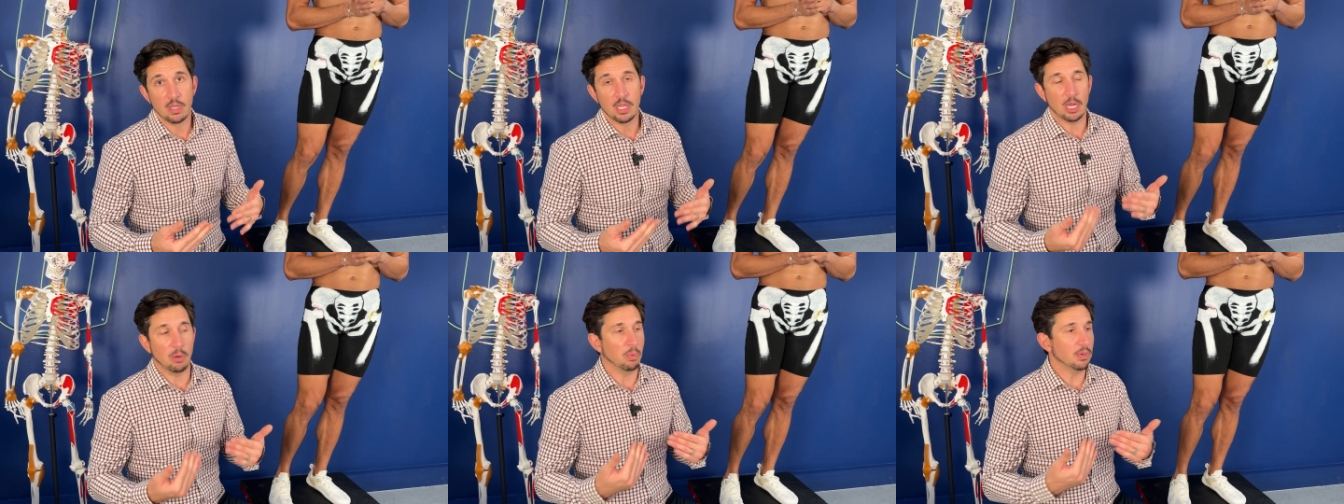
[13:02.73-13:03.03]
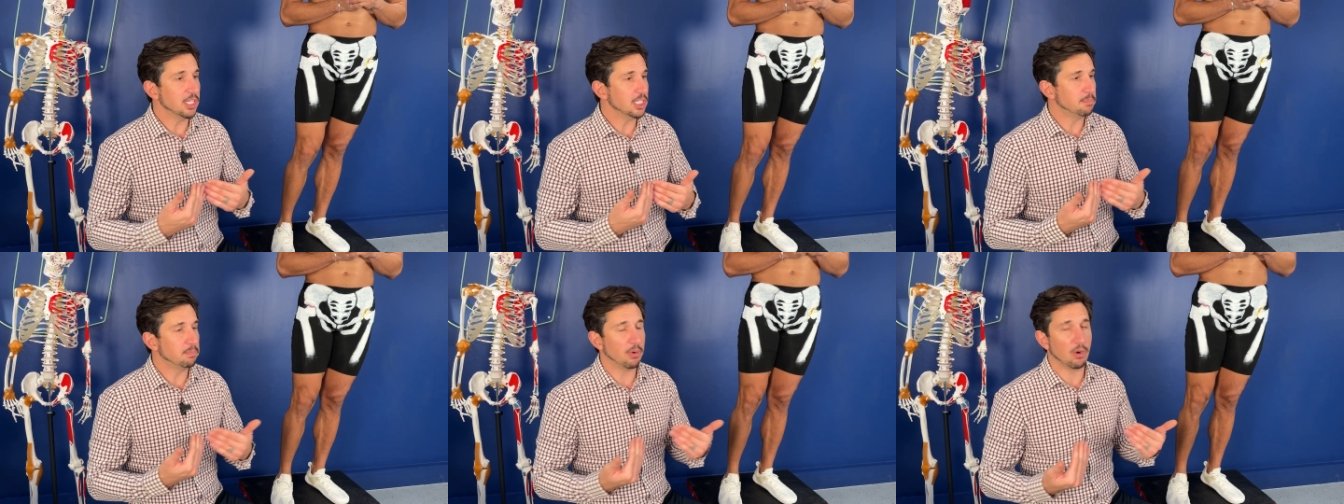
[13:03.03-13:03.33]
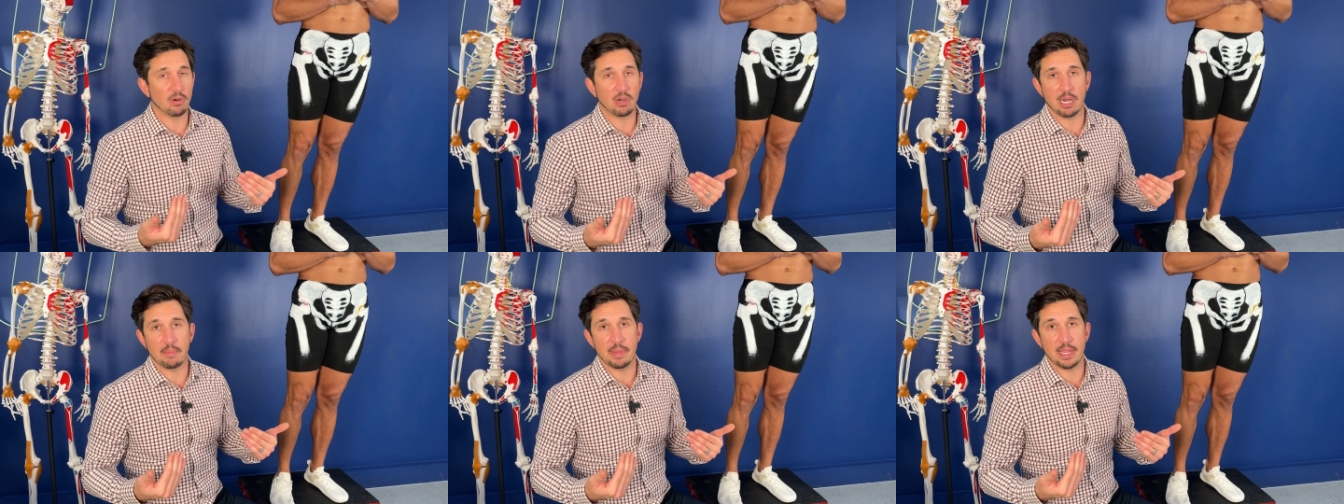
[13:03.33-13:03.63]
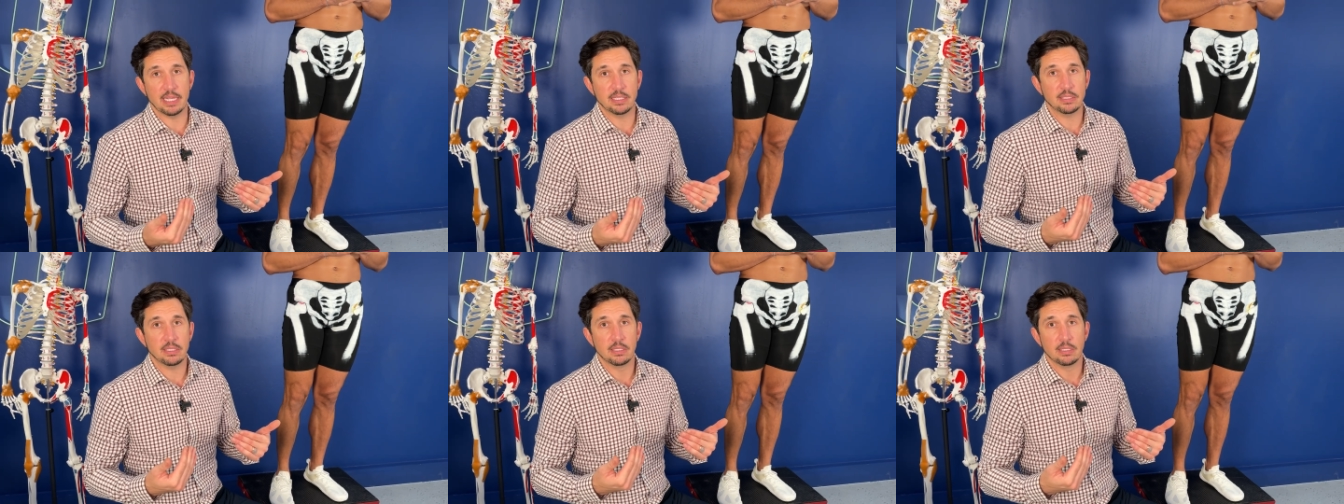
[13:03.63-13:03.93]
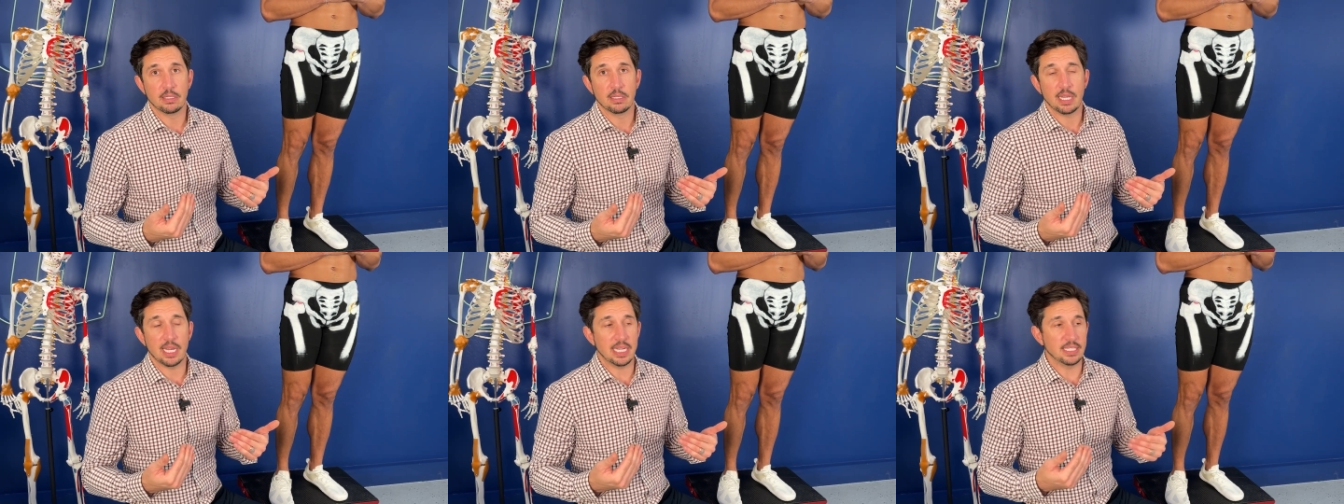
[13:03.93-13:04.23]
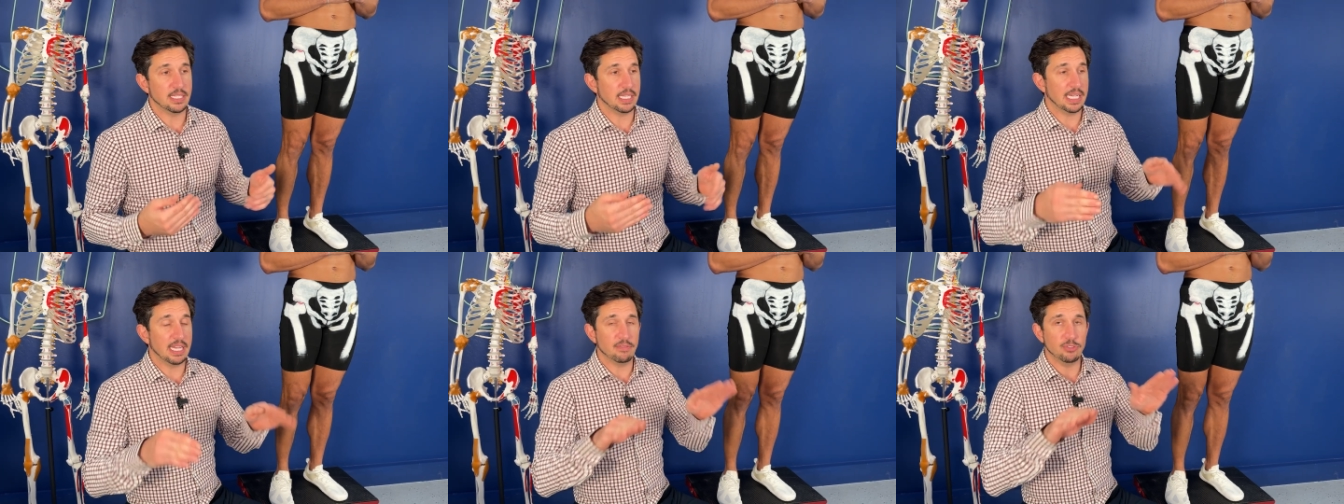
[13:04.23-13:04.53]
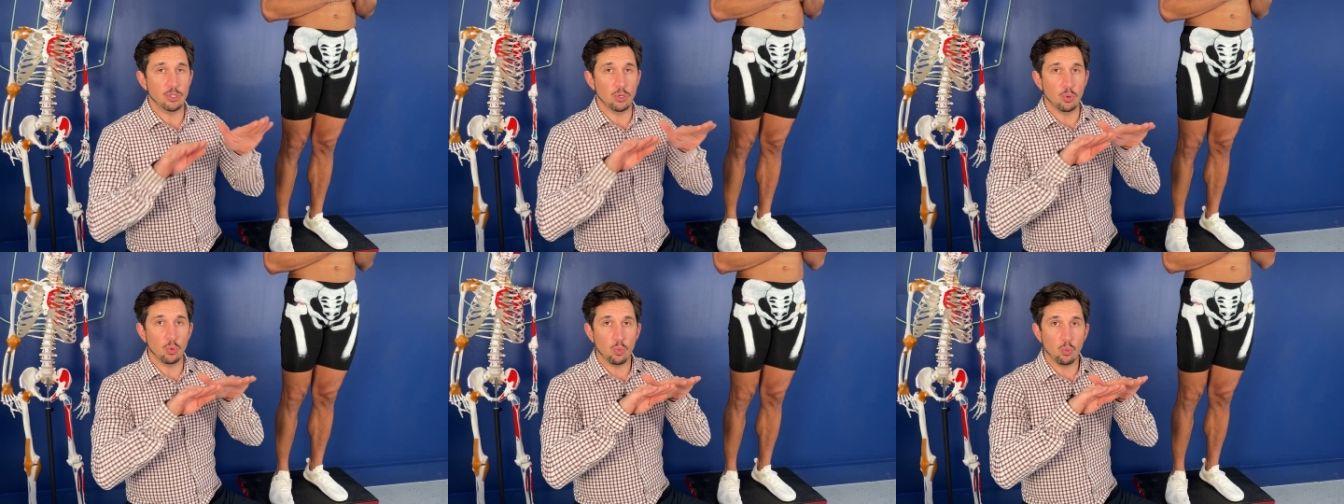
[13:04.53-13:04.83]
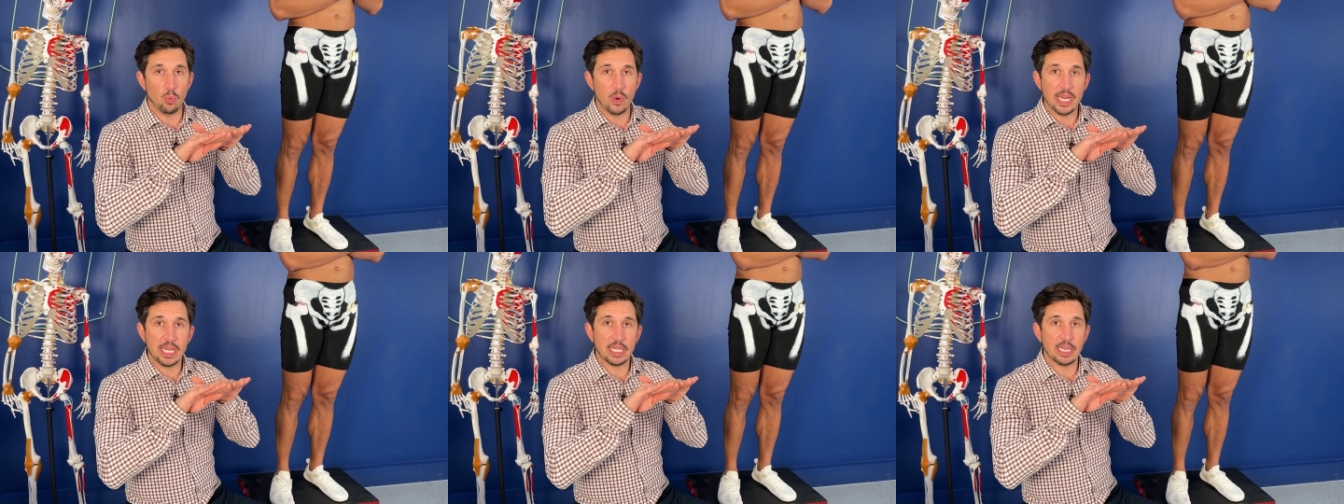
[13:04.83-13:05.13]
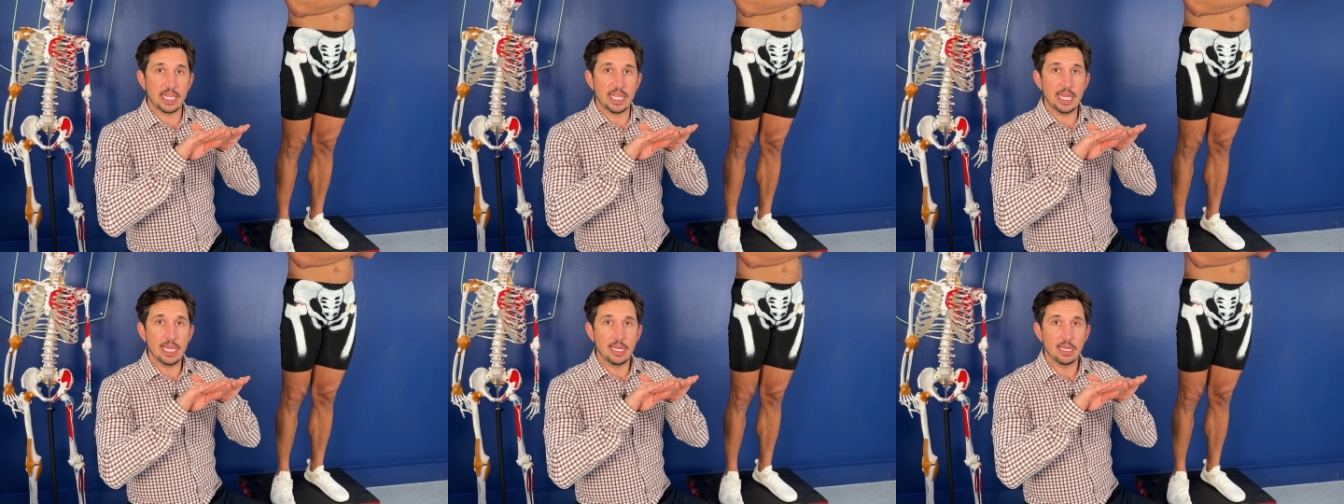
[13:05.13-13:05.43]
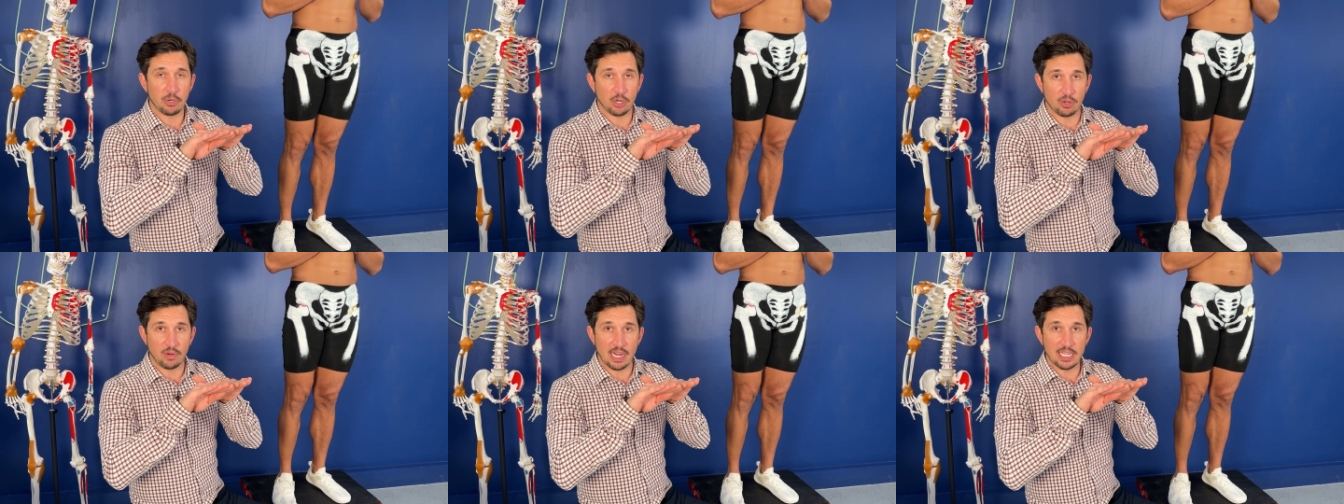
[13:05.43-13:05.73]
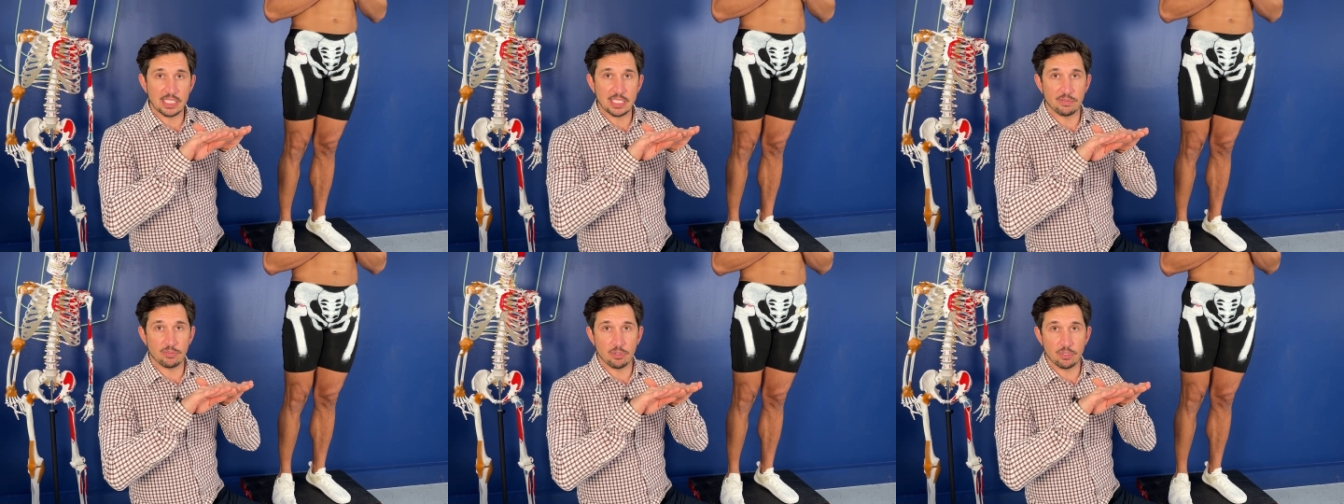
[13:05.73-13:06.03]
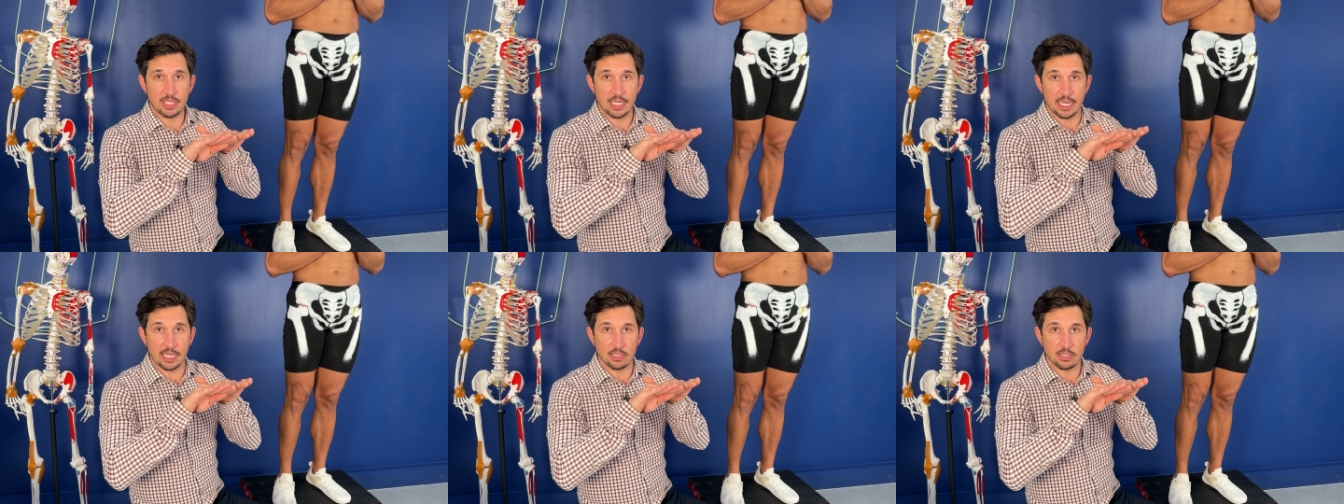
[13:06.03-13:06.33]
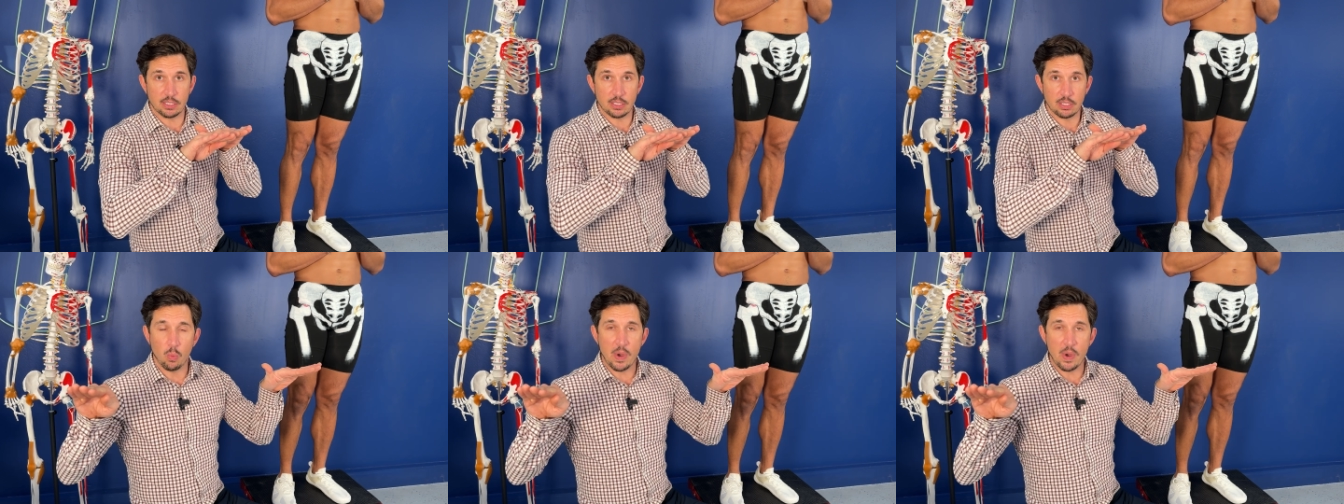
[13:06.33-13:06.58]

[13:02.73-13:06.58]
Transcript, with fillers: And what this program is, is it gives you weekly progressive routines.